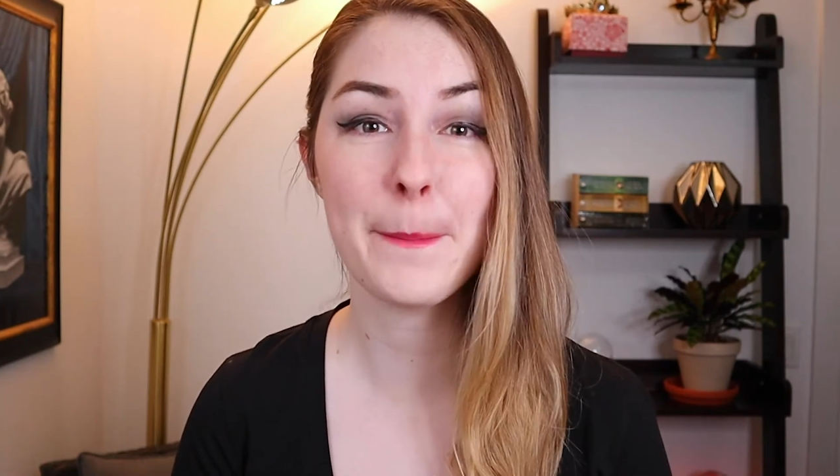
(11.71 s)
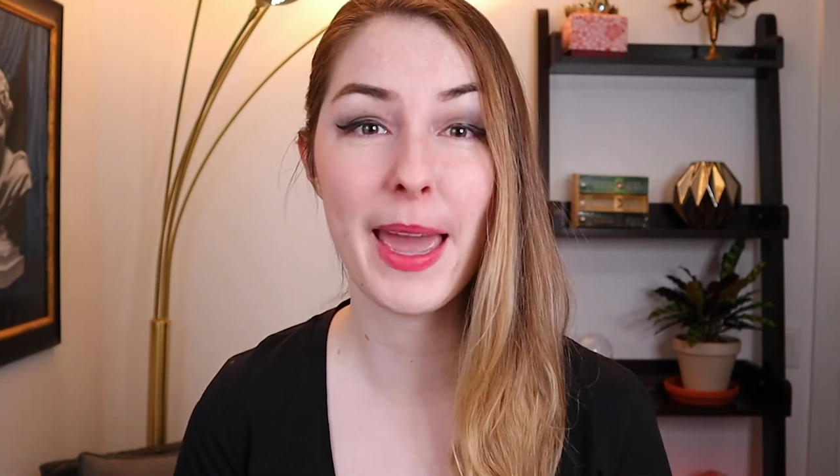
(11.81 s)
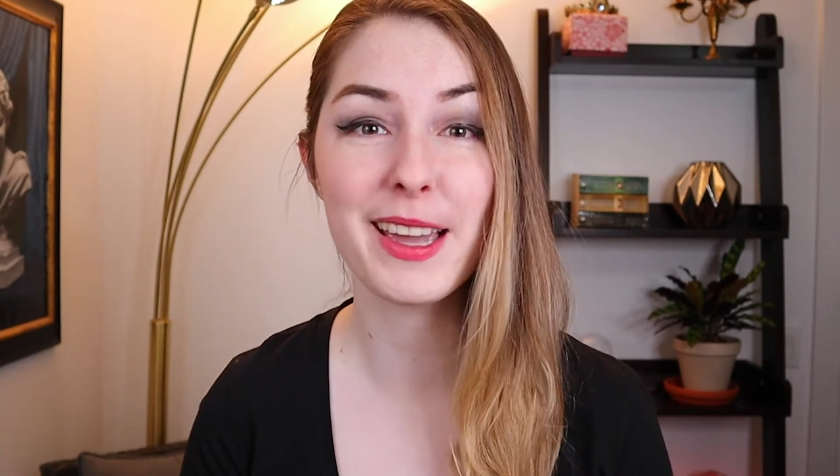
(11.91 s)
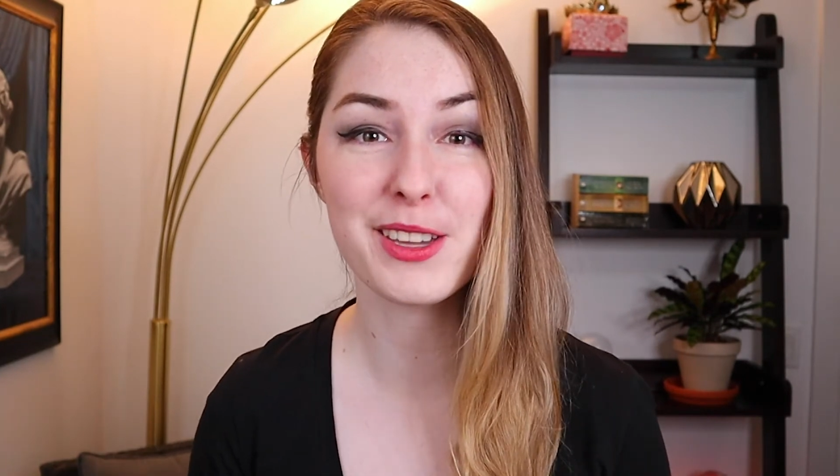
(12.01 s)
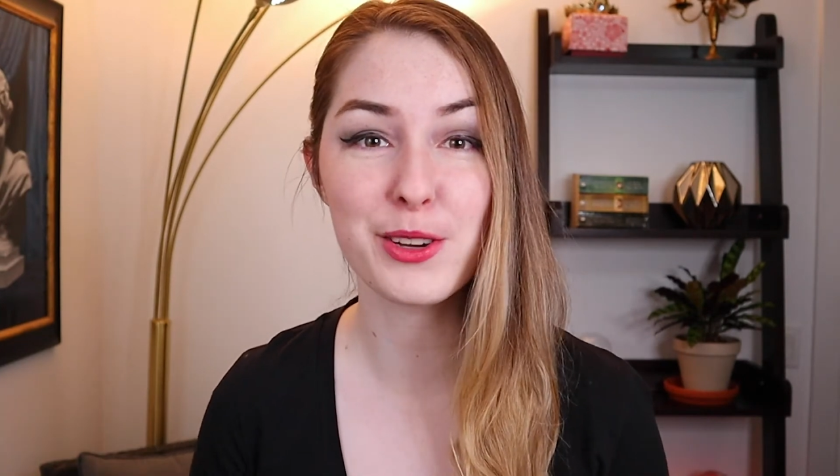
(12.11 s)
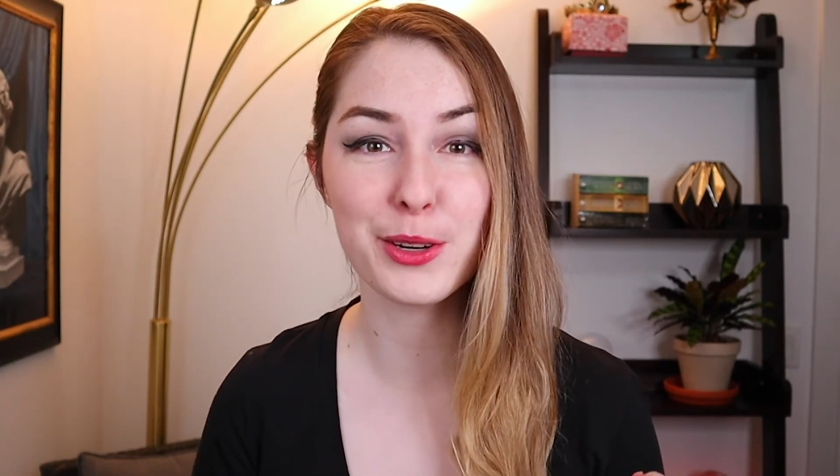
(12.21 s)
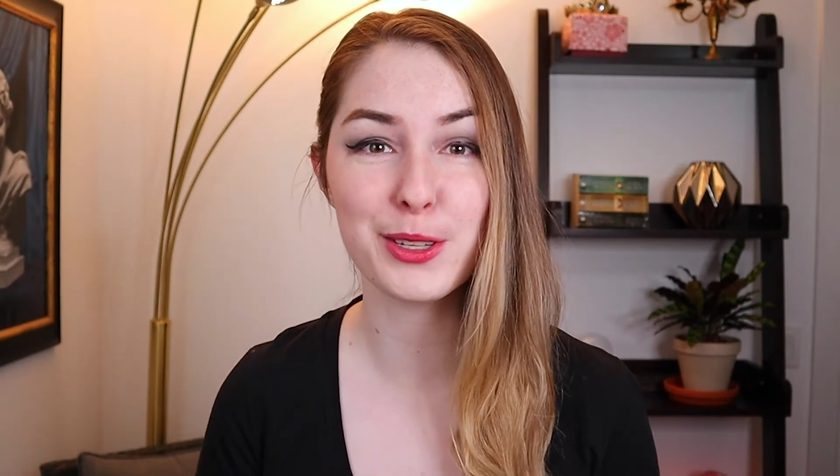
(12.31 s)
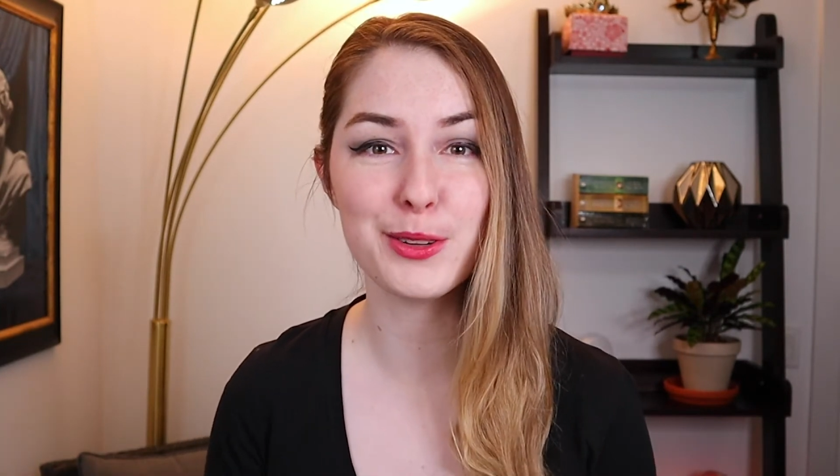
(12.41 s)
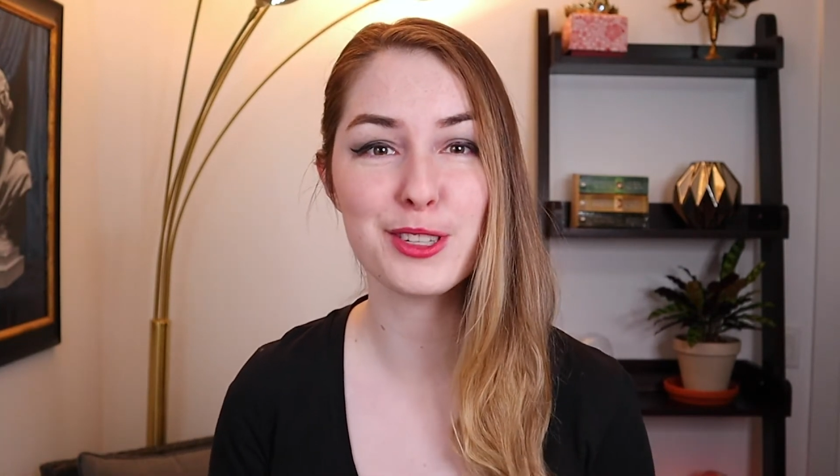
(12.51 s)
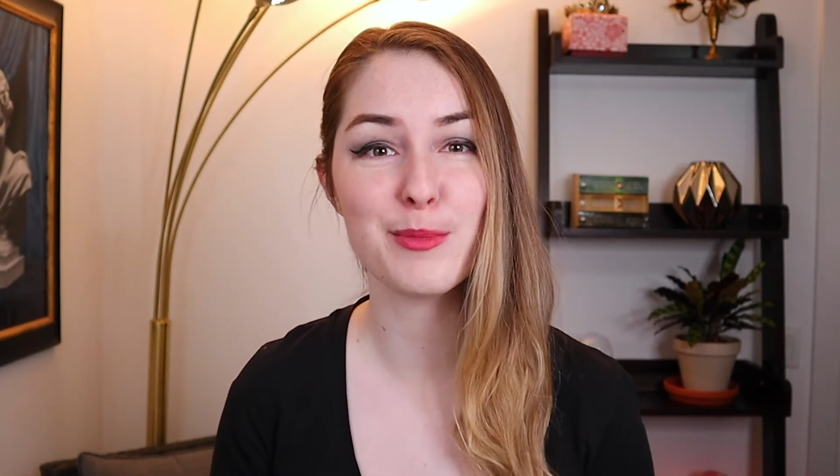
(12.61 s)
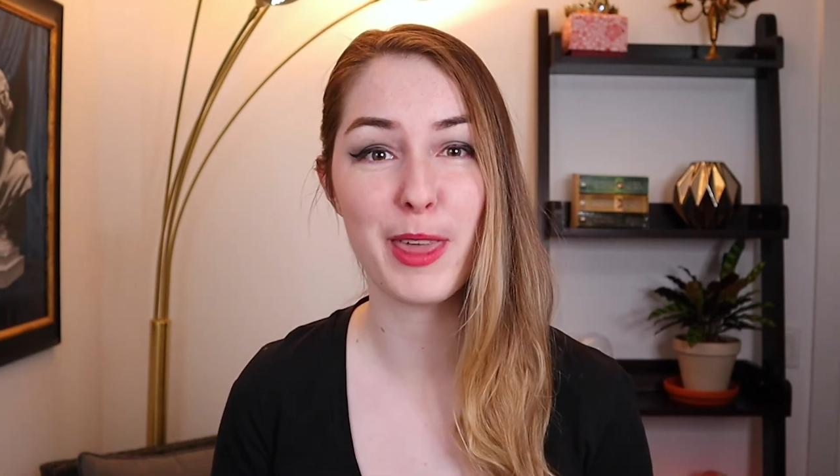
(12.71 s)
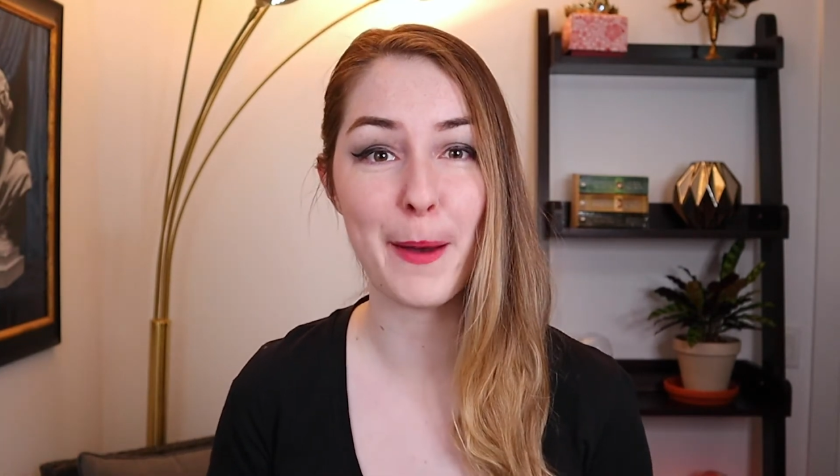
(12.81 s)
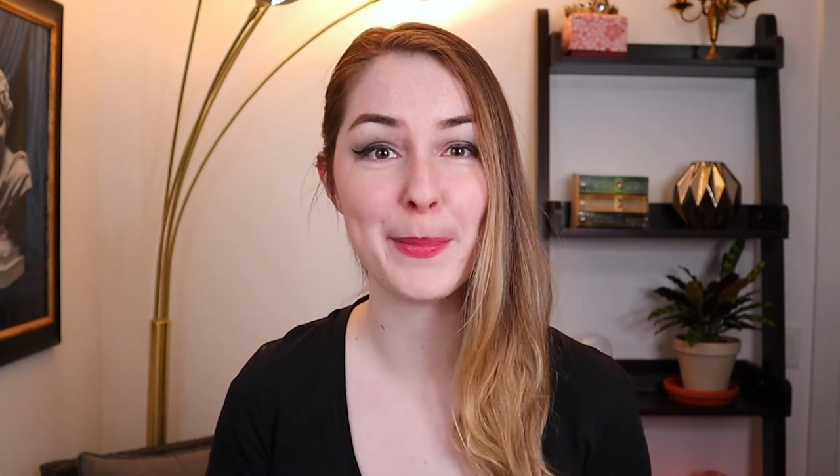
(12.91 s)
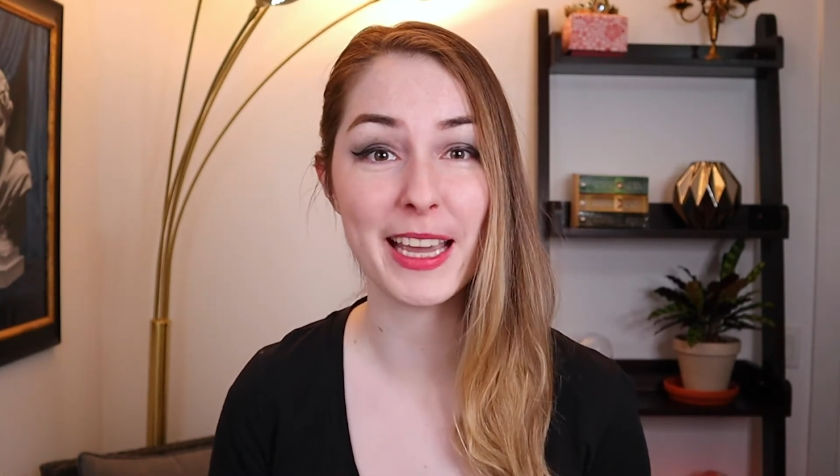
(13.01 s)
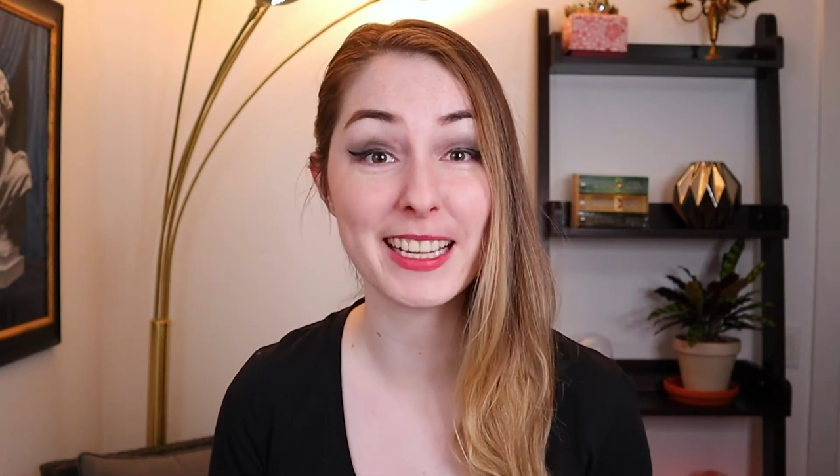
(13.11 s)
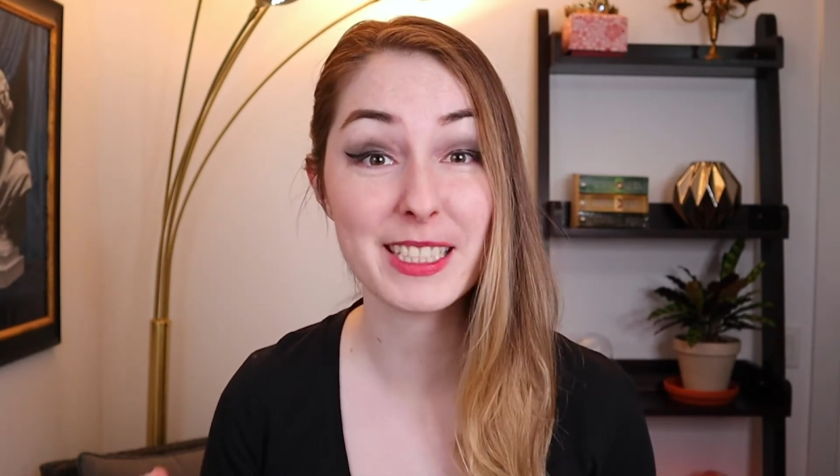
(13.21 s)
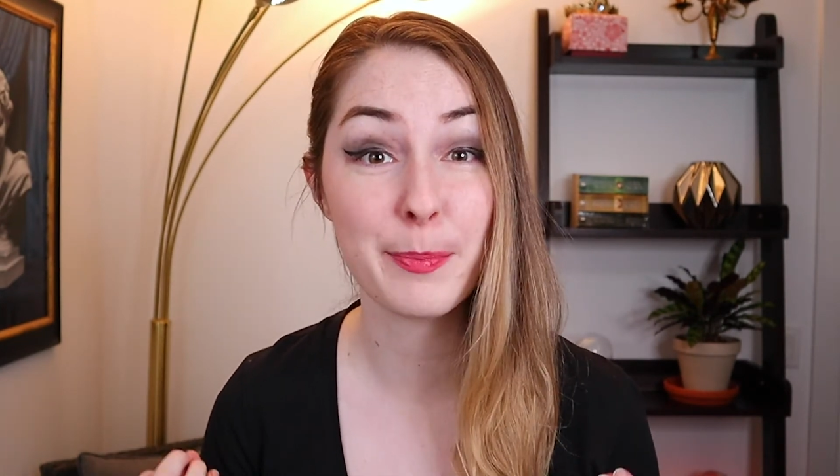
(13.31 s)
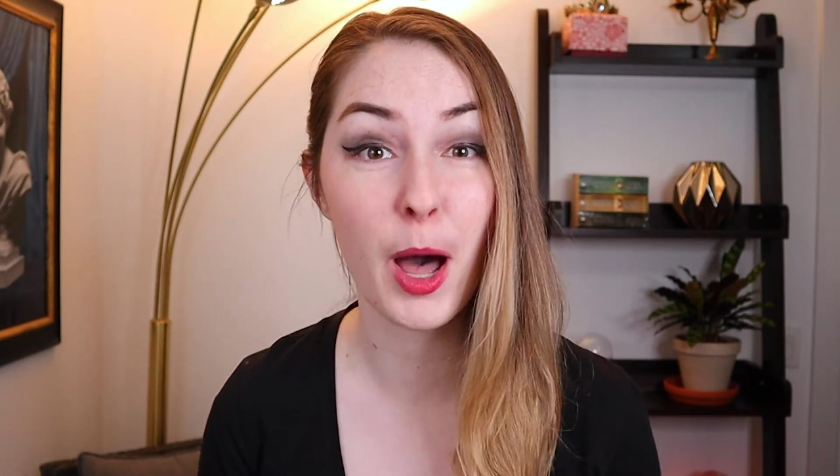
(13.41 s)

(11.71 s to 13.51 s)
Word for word: make your YouTube thumbnails